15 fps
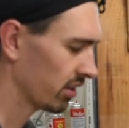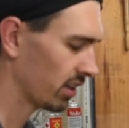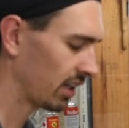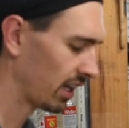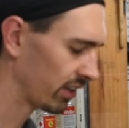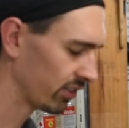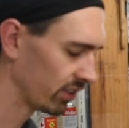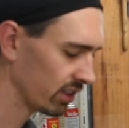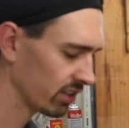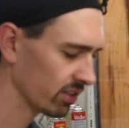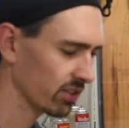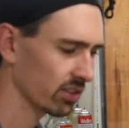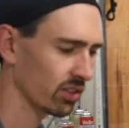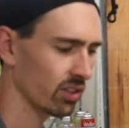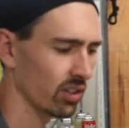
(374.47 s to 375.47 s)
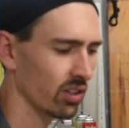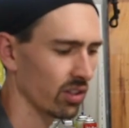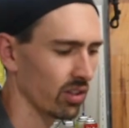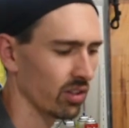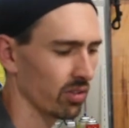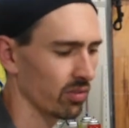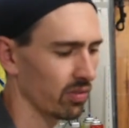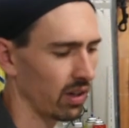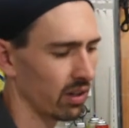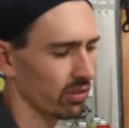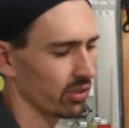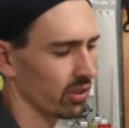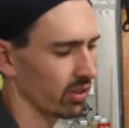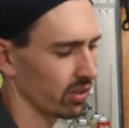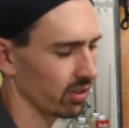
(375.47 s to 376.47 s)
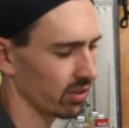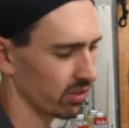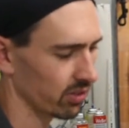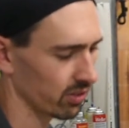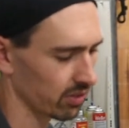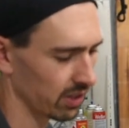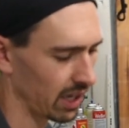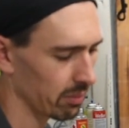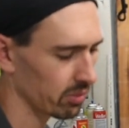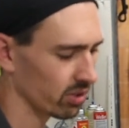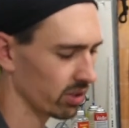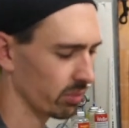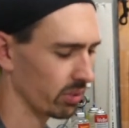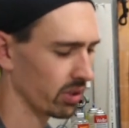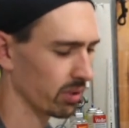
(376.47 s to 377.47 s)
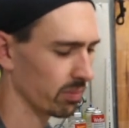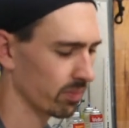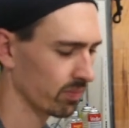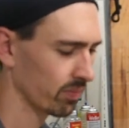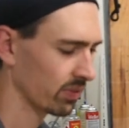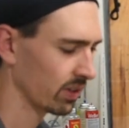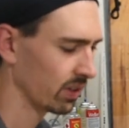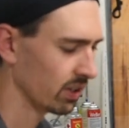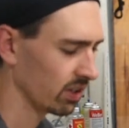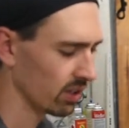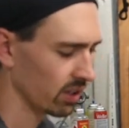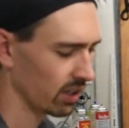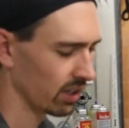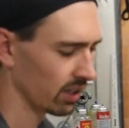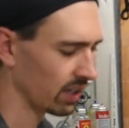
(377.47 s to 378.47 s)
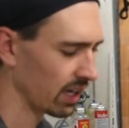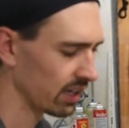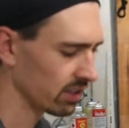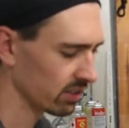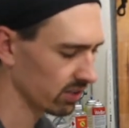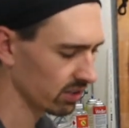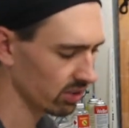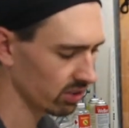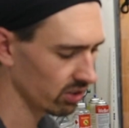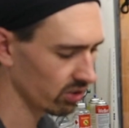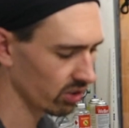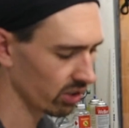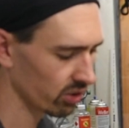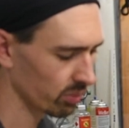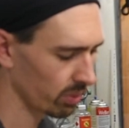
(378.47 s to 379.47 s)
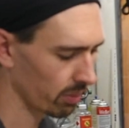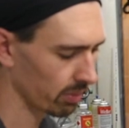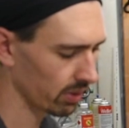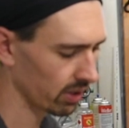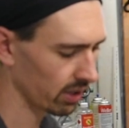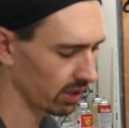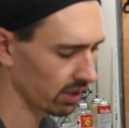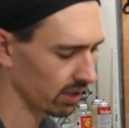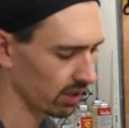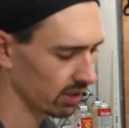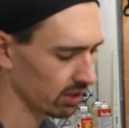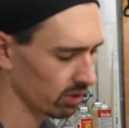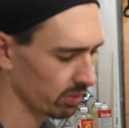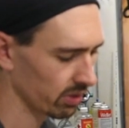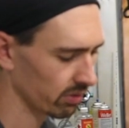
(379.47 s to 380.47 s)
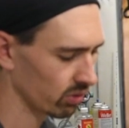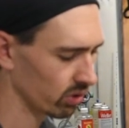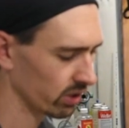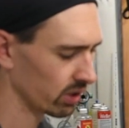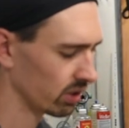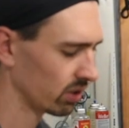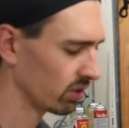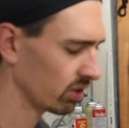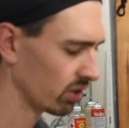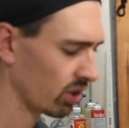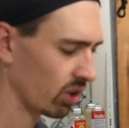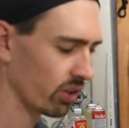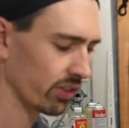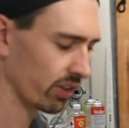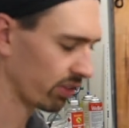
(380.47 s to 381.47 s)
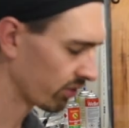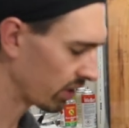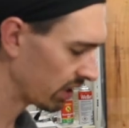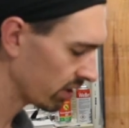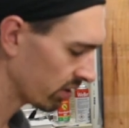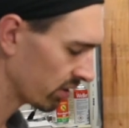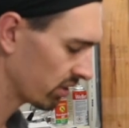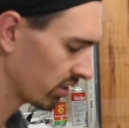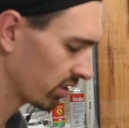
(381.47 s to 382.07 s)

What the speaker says: The last thing, valve caps on the bottom. Again, usually I just pop a little bit of oil on the thread.